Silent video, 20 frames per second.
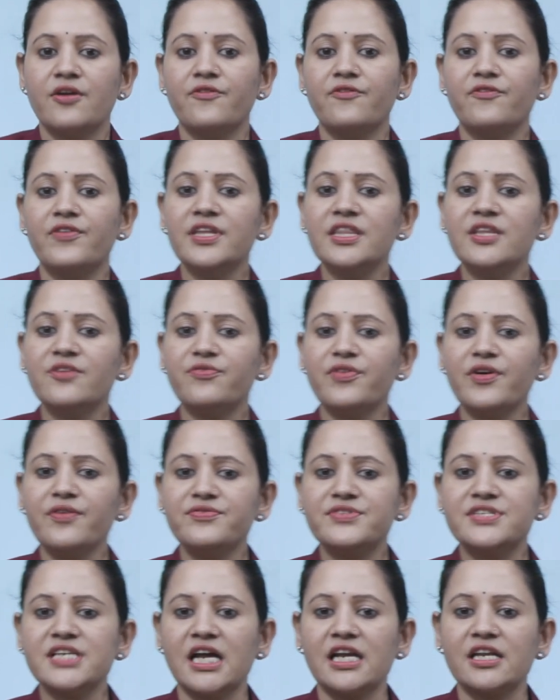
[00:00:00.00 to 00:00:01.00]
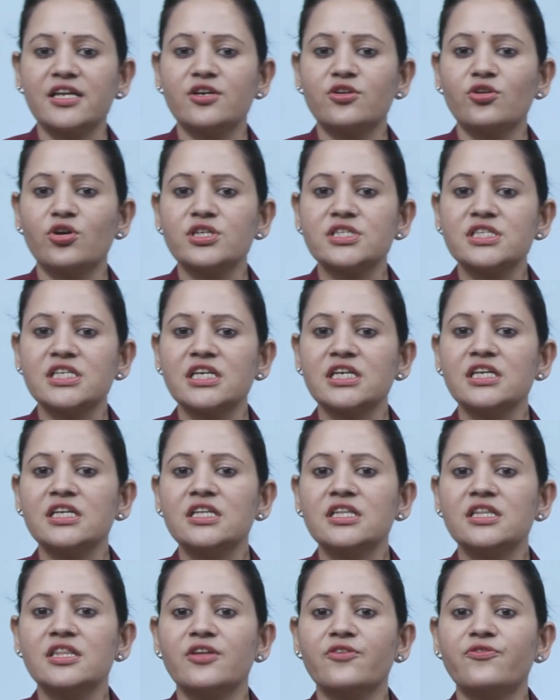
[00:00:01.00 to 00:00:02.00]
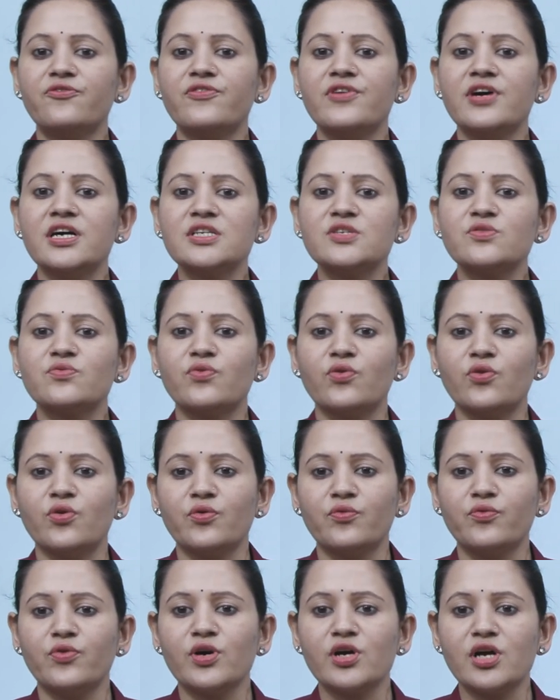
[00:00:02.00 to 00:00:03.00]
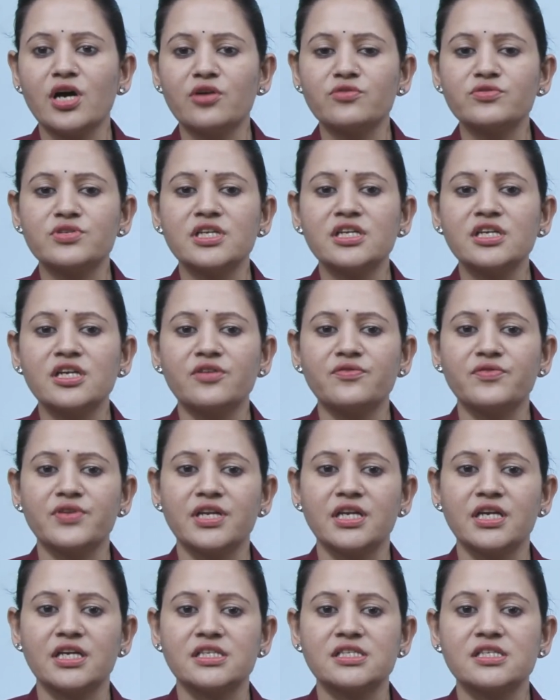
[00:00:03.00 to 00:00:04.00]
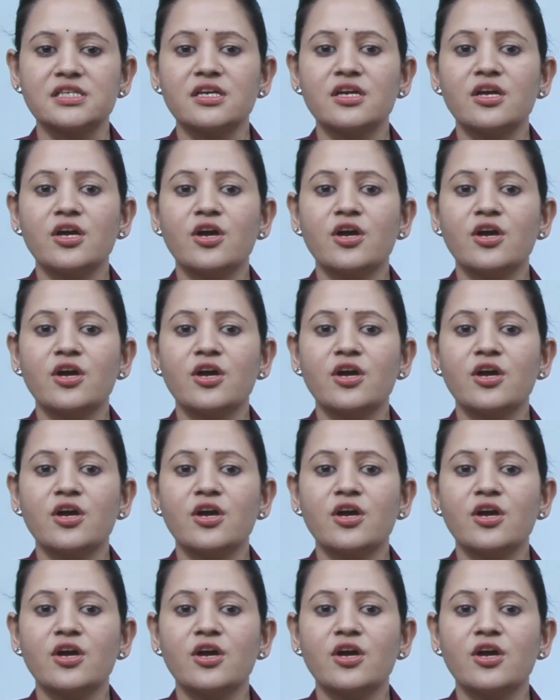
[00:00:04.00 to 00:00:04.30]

With the 5th tally crossing the first 4 for counting convenience.